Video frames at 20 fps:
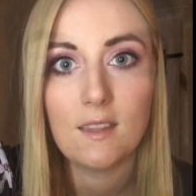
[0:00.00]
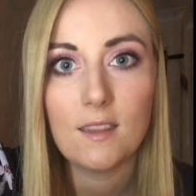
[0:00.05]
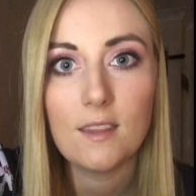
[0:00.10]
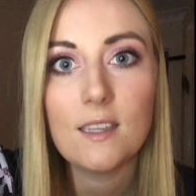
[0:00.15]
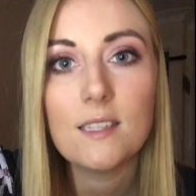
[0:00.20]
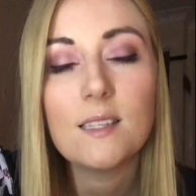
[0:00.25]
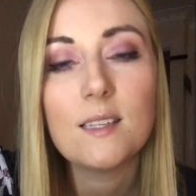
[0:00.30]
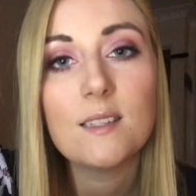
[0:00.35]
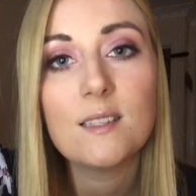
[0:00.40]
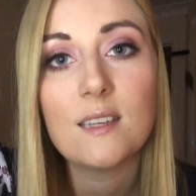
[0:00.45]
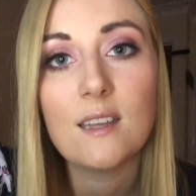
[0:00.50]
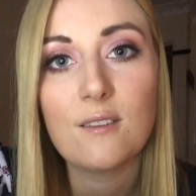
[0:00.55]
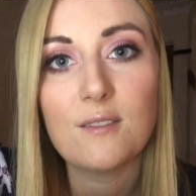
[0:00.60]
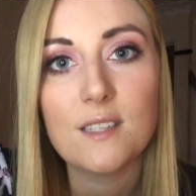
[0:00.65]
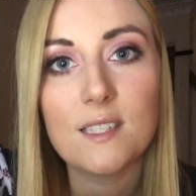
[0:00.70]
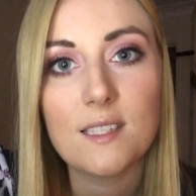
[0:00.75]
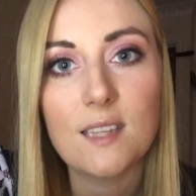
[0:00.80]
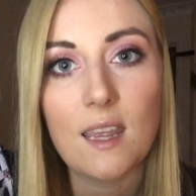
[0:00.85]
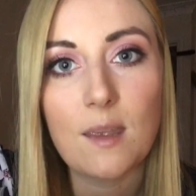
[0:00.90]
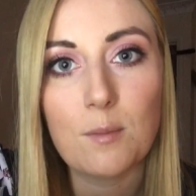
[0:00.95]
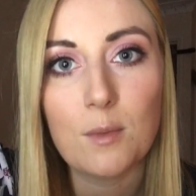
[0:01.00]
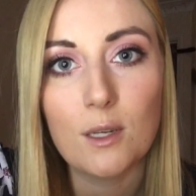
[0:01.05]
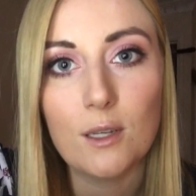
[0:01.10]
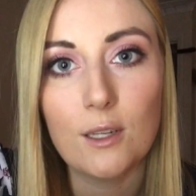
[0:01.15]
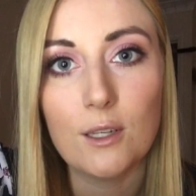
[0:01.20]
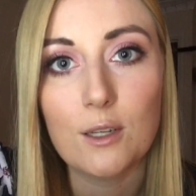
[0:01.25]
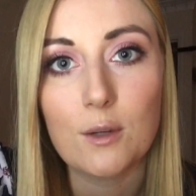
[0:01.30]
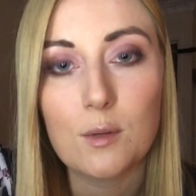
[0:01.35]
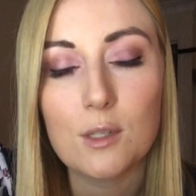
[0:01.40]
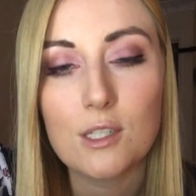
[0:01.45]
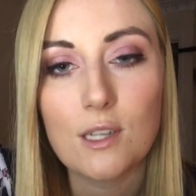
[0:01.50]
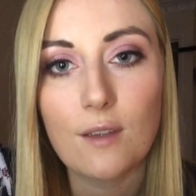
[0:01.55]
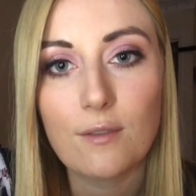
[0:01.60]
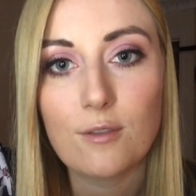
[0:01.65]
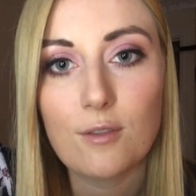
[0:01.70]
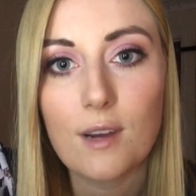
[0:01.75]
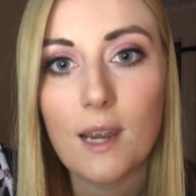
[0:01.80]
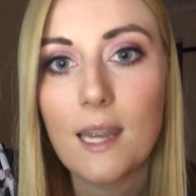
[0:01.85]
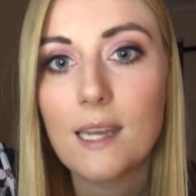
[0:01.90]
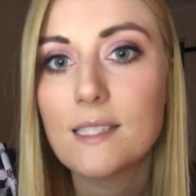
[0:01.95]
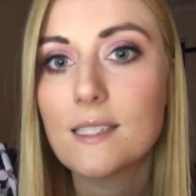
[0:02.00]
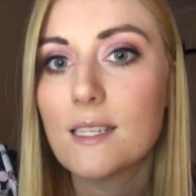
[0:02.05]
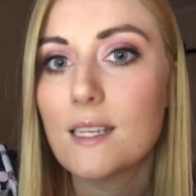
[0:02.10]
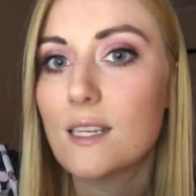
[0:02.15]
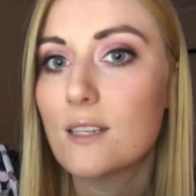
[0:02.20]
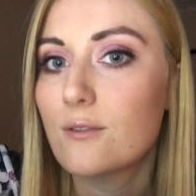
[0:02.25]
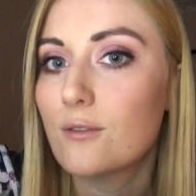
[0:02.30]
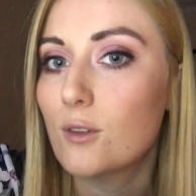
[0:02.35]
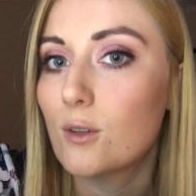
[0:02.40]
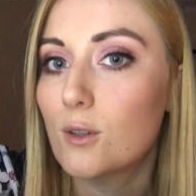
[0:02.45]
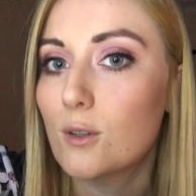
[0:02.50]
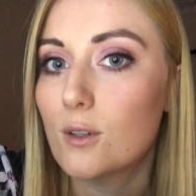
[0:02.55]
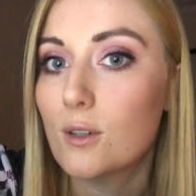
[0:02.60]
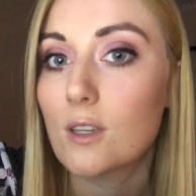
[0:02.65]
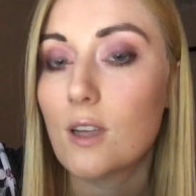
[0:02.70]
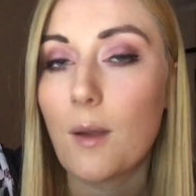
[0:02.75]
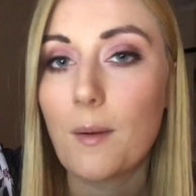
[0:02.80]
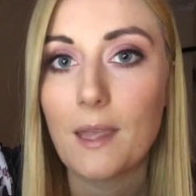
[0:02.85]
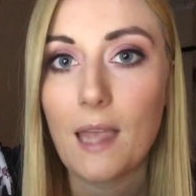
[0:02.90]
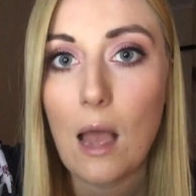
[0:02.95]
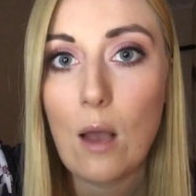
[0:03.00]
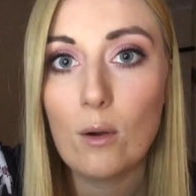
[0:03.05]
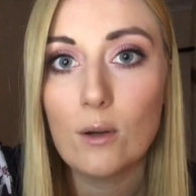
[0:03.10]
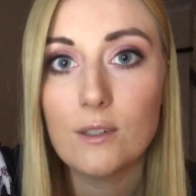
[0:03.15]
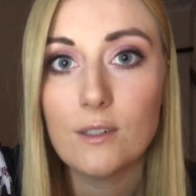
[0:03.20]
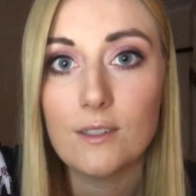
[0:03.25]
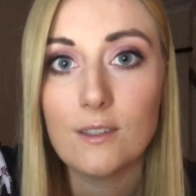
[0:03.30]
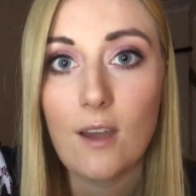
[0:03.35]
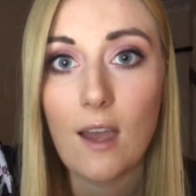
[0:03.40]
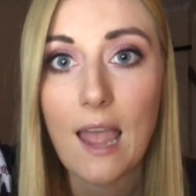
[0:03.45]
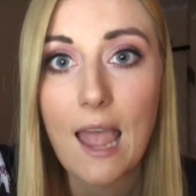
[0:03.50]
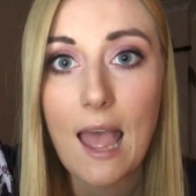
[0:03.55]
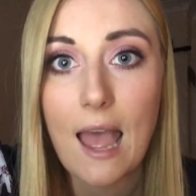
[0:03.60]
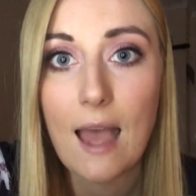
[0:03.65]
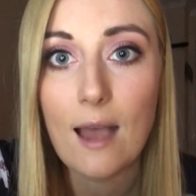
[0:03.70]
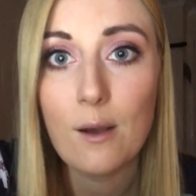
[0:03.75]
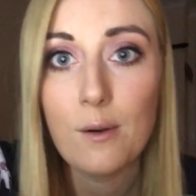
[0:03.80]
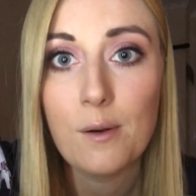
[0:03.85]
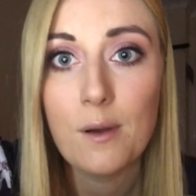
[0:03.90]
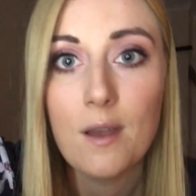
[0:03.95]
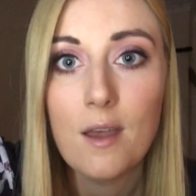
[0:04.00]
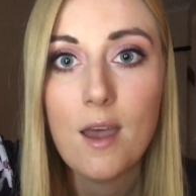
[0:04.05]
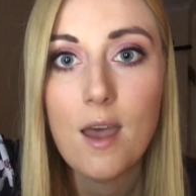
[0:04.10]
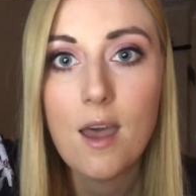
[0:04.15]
This is another statement look which I've created for going out on a night out.